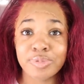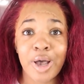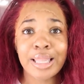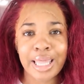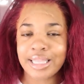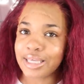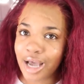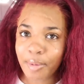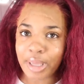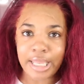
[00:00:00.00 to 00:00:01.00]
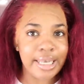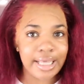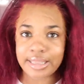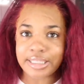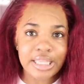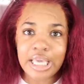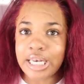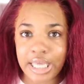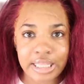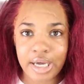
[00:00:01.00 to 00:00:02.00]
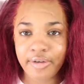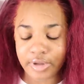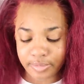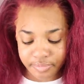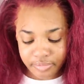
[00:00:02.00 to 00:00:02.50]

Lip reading: So I like the comment, nothing, thinking nothing of it.